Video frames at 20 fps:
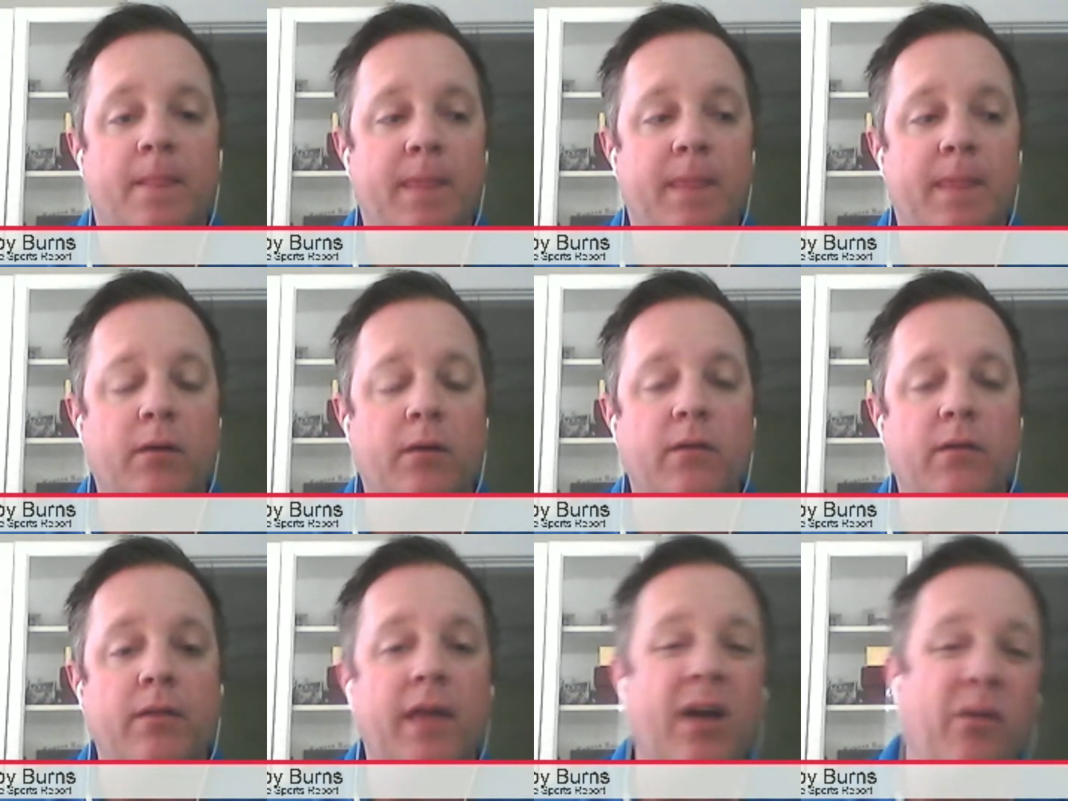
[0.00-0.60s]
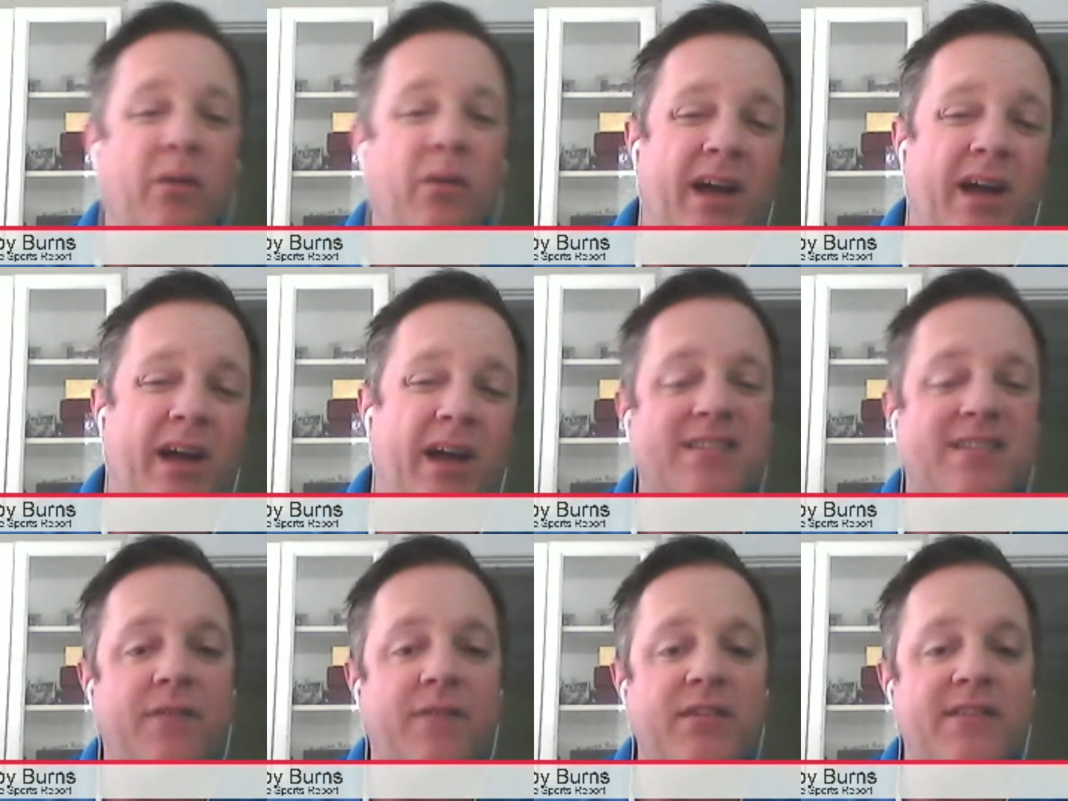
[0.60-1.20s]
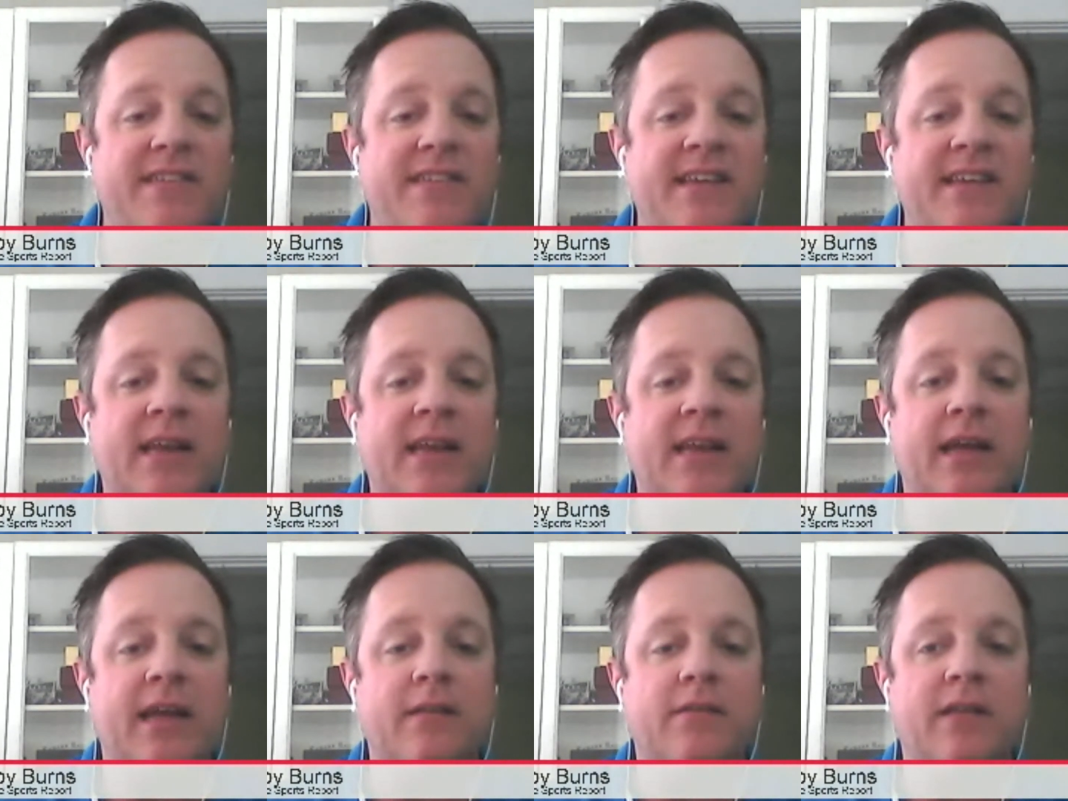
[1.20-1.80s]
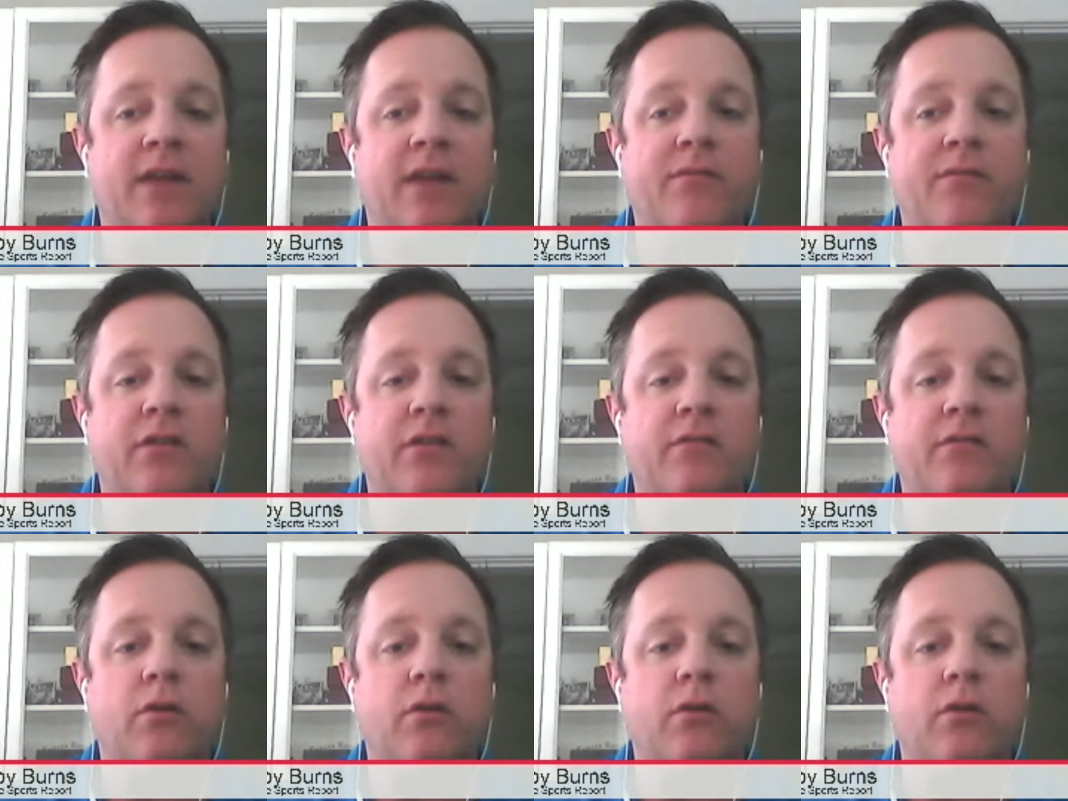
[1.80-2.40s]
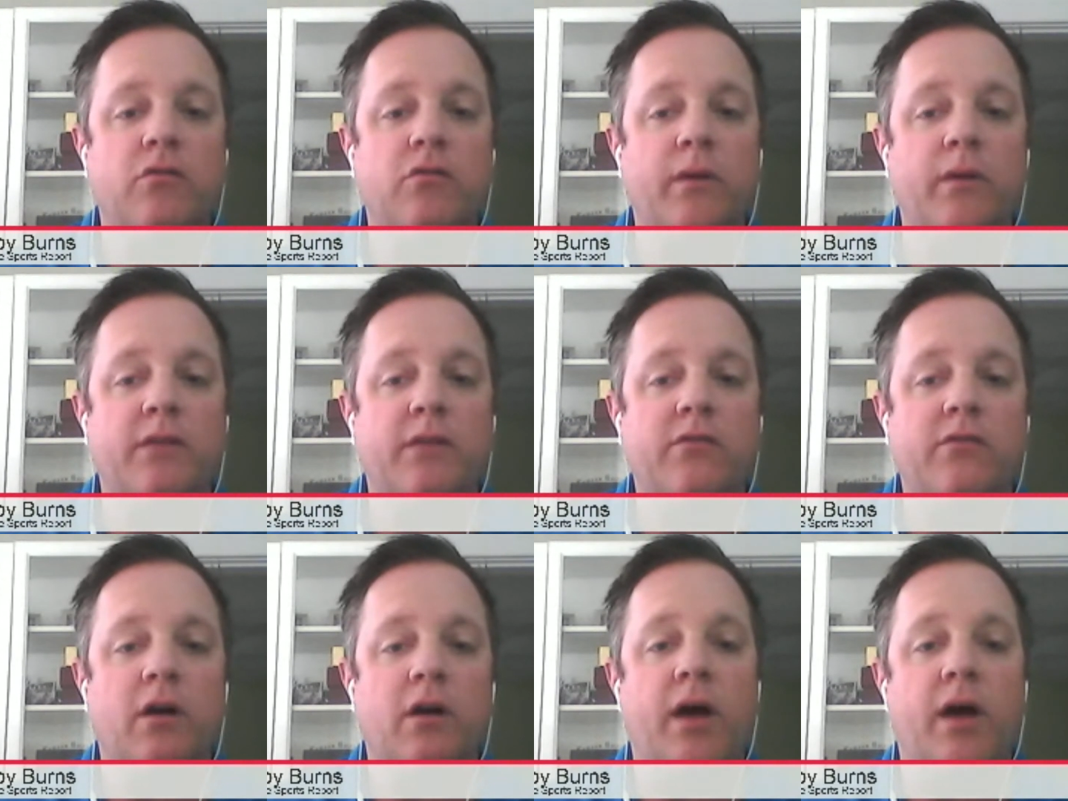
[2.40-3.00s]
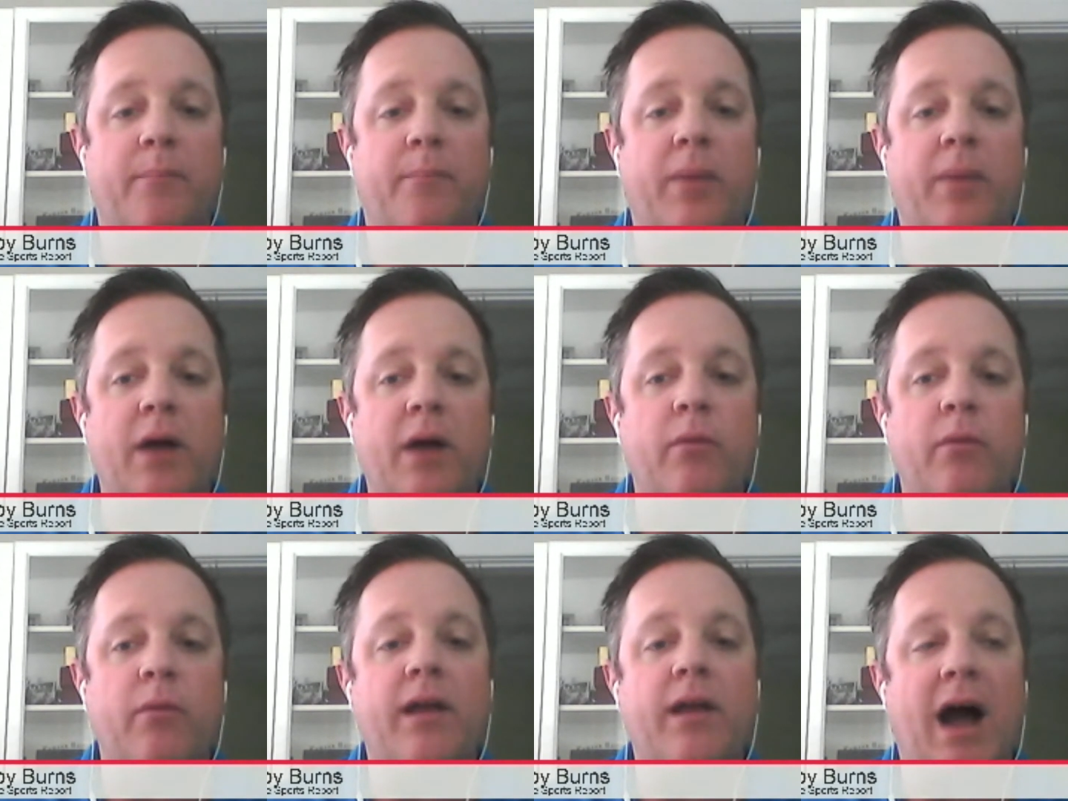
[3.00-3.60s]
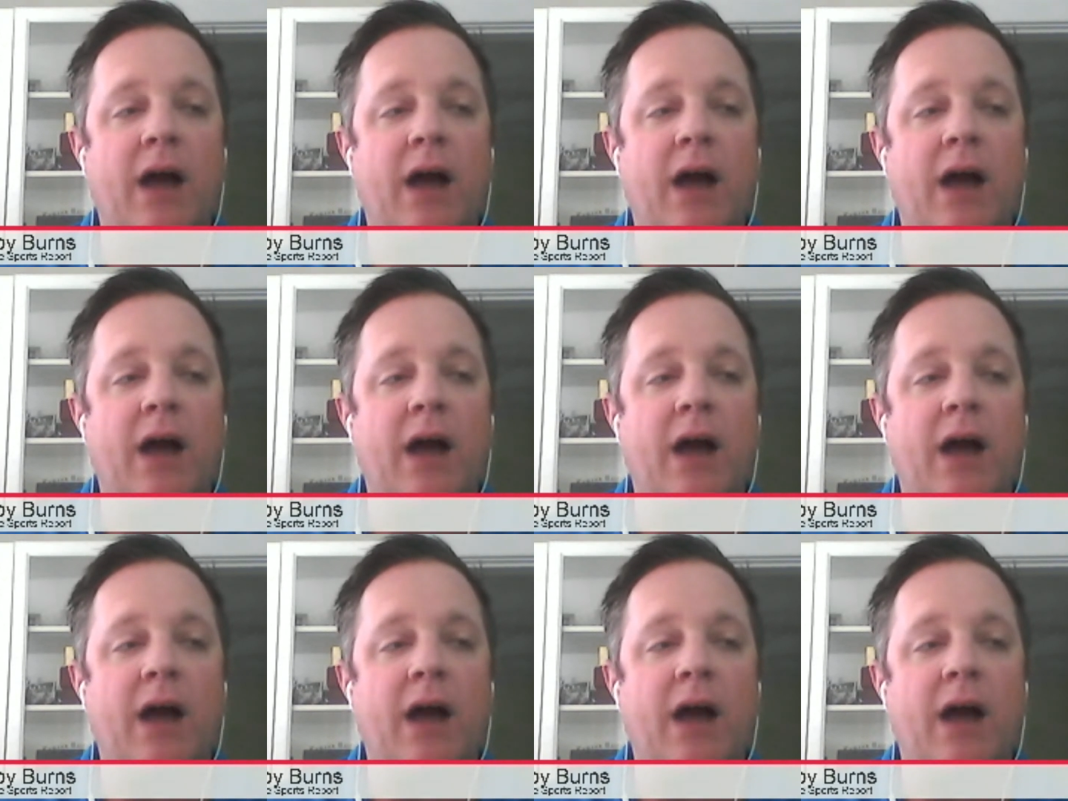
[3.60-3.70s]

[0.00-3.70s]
They only got 17 against San Francisco 2 weeks ago, had a bye week.